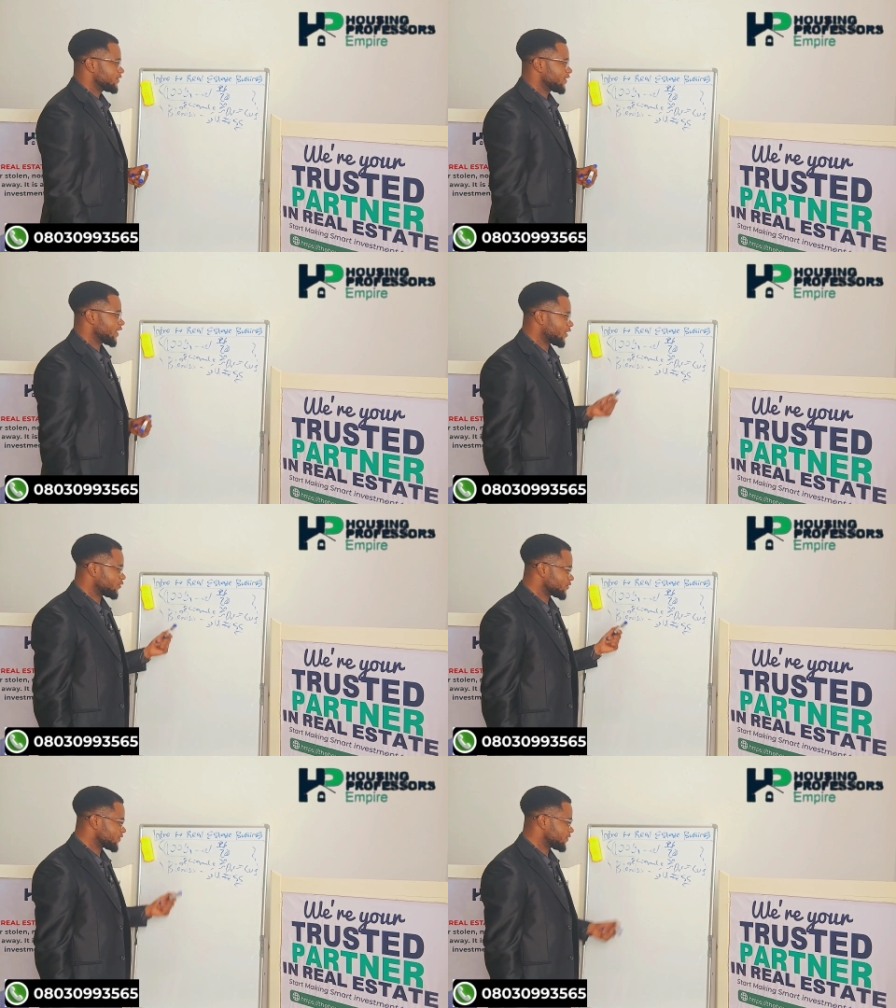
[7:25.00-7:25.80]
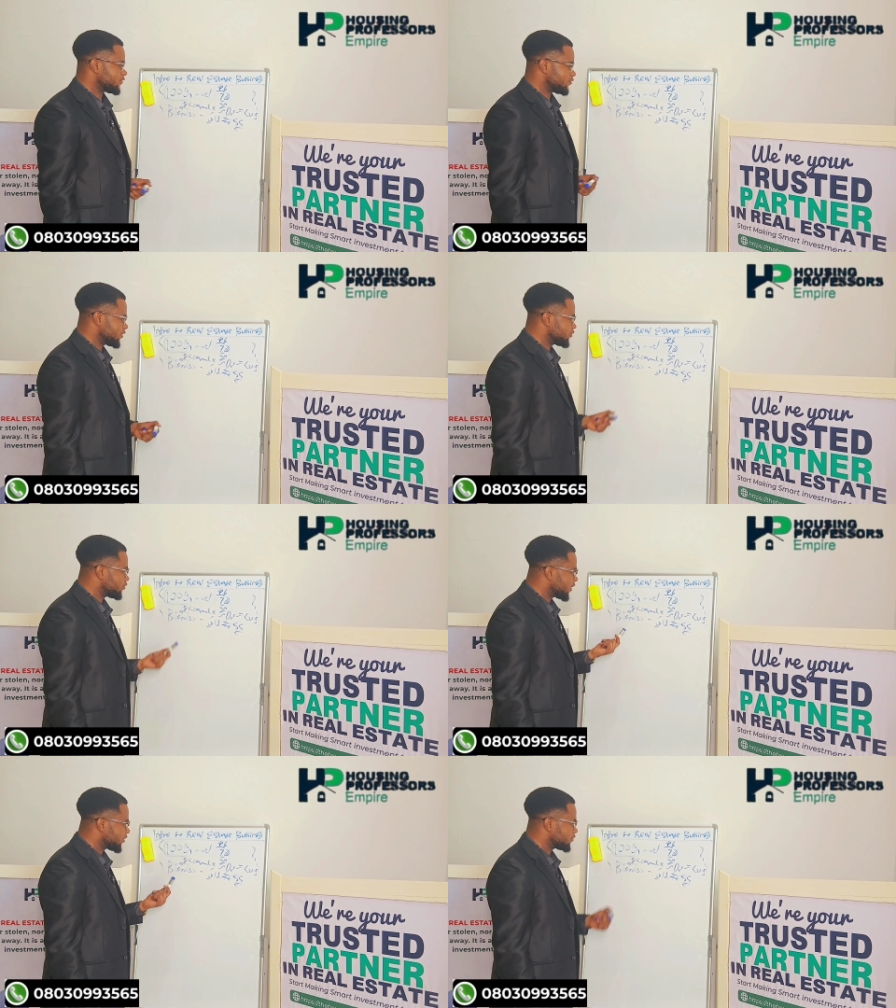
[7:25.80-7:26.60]
I was doing
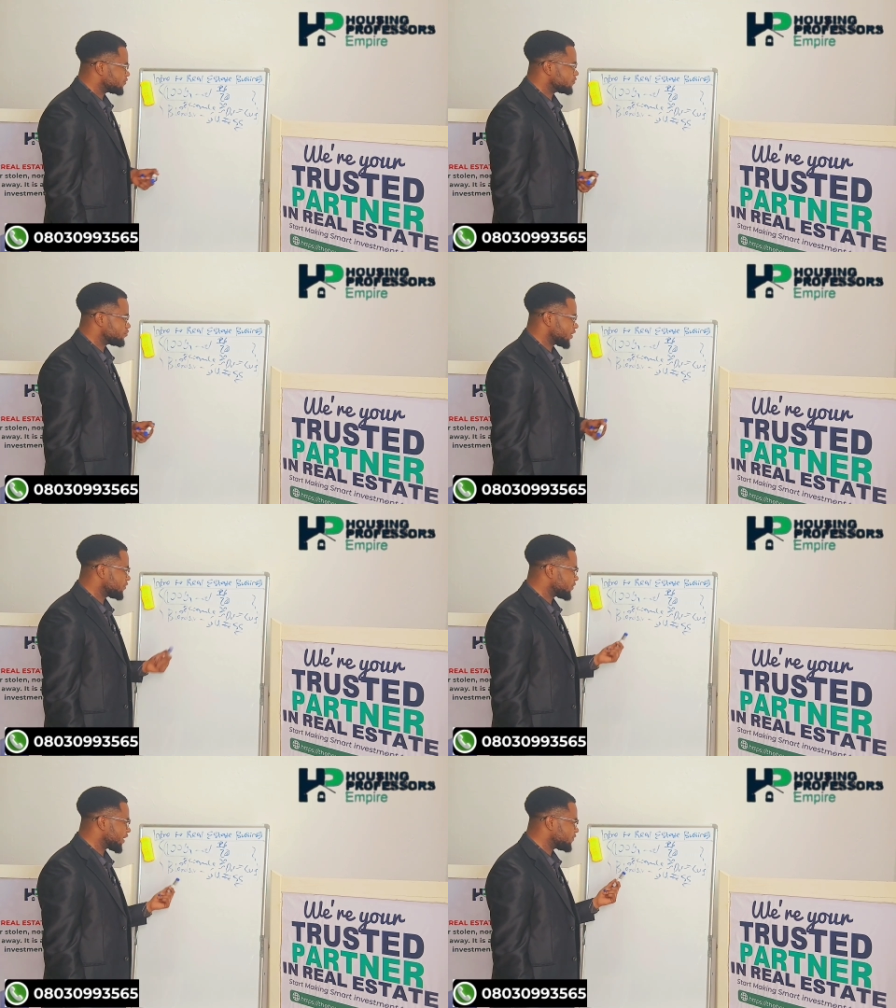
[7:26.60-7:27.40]
well, paying my